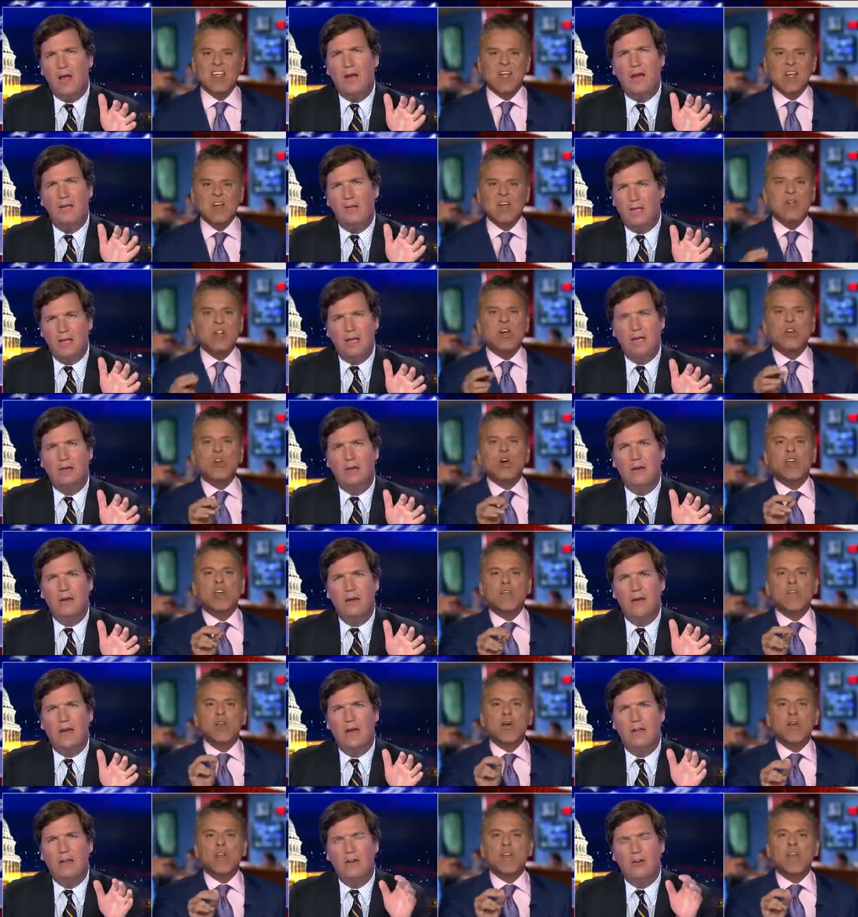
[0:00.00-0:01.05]
Speaker 1: it, again. Look, you're,
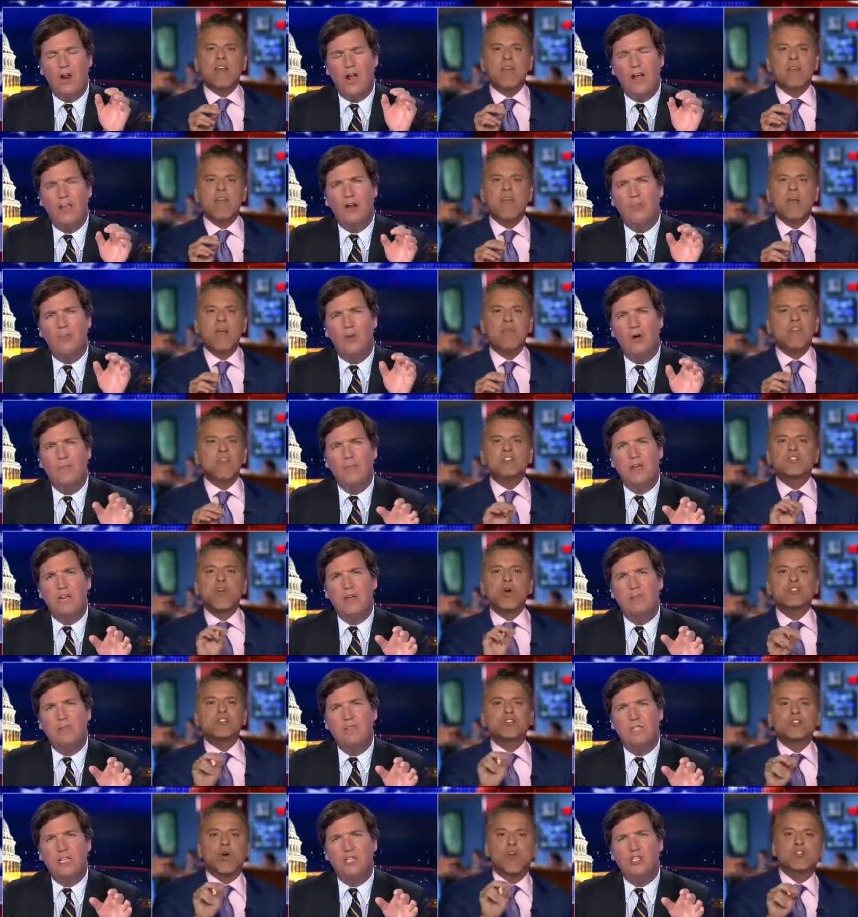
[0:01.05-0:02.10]
uh, you're, not going to put me in no a
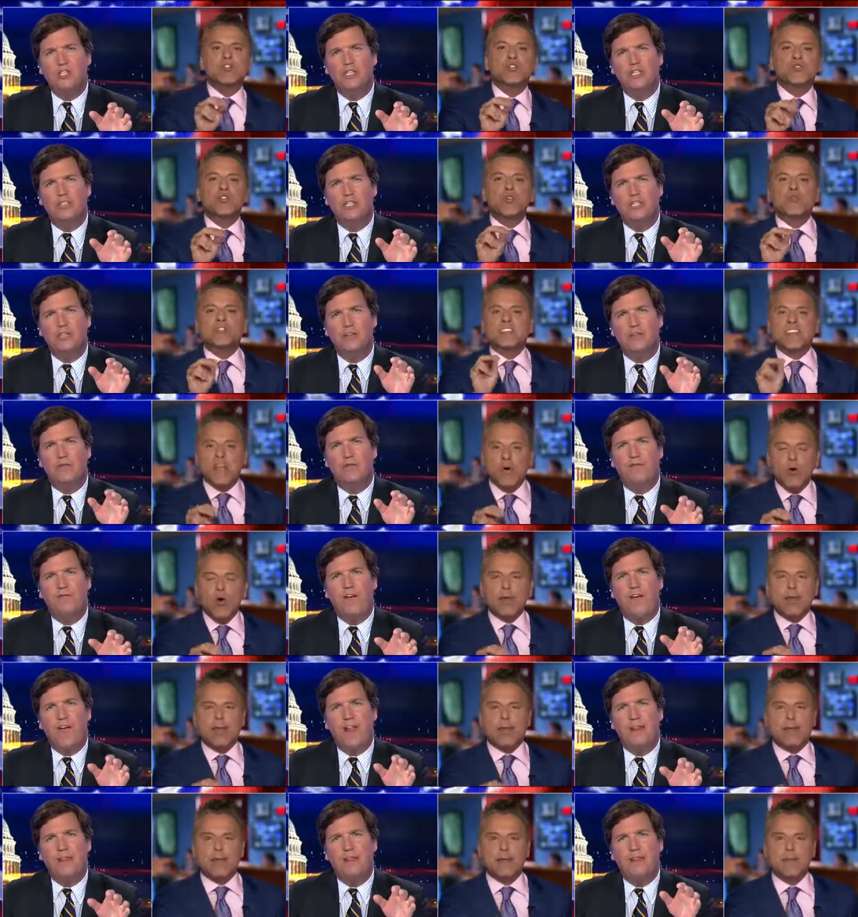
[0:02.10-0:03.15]
position to
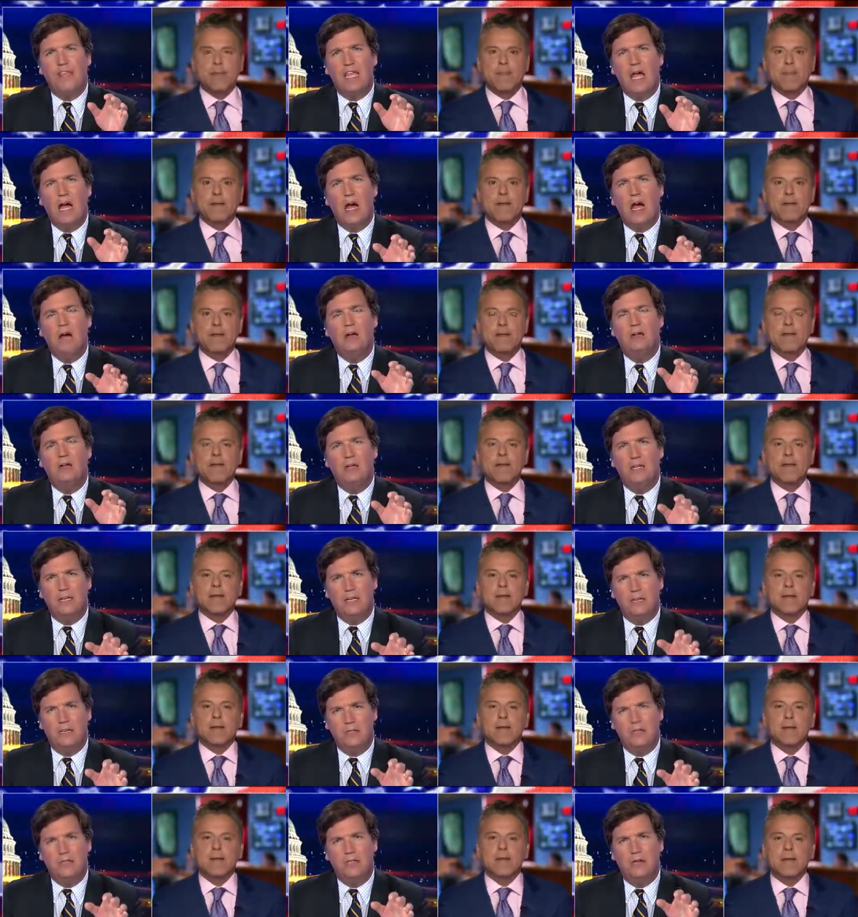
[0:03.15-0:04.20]
defend the
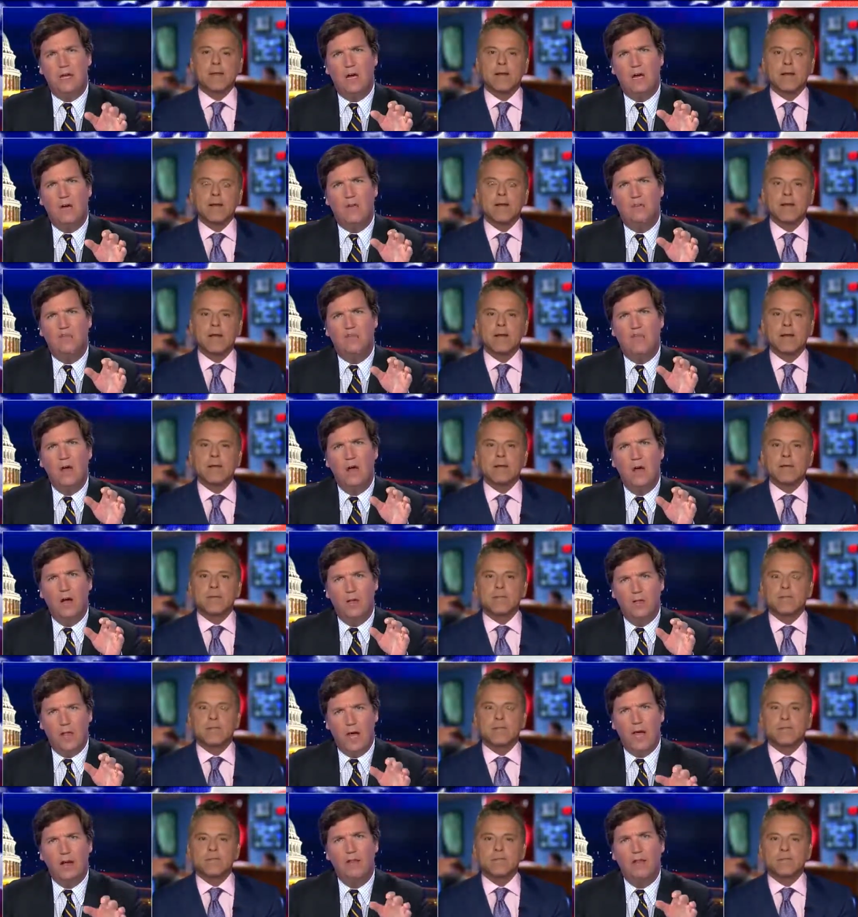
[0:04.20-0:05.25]
ugliness of a
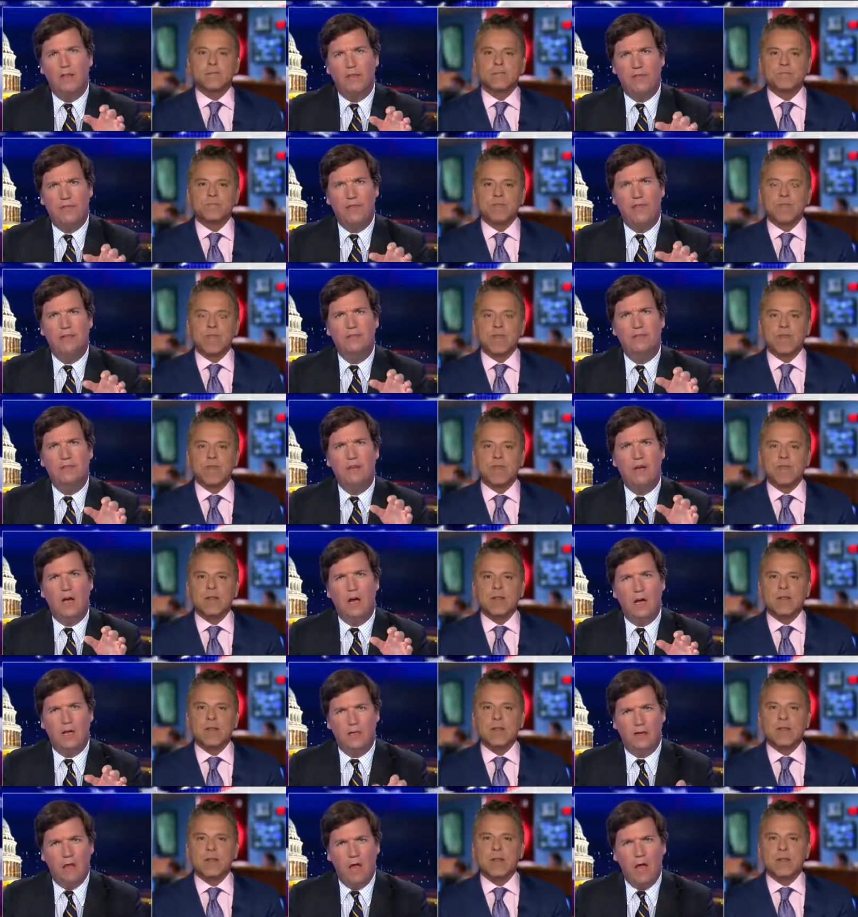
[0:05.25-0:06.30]
lot of the things
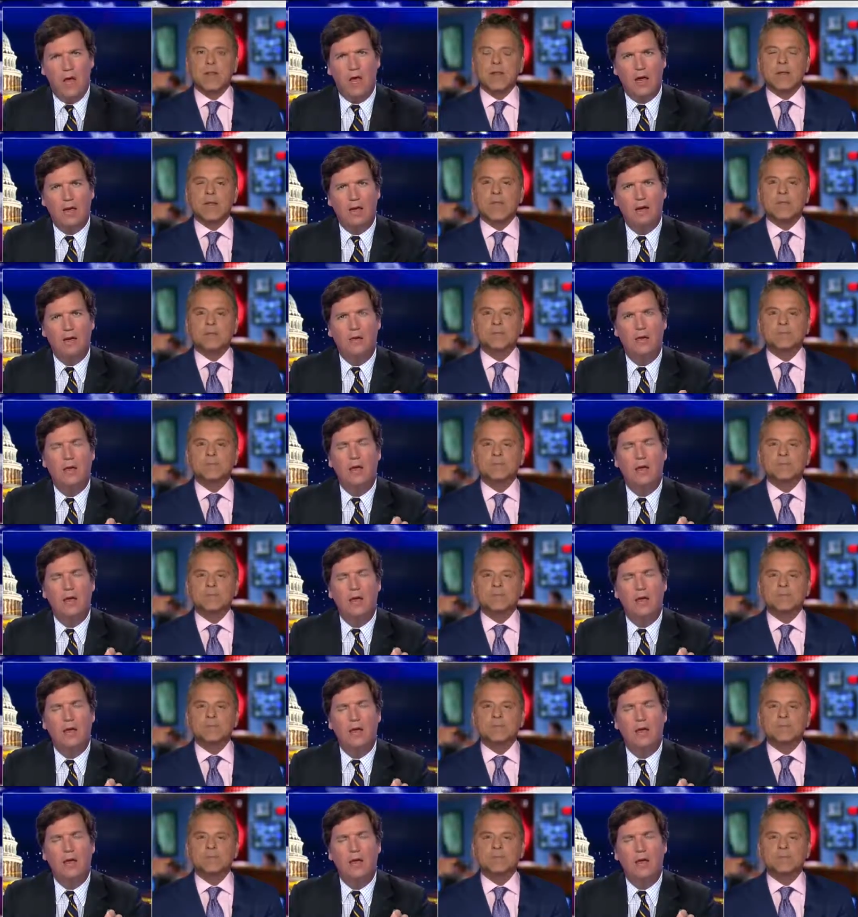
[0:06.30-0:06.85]
online.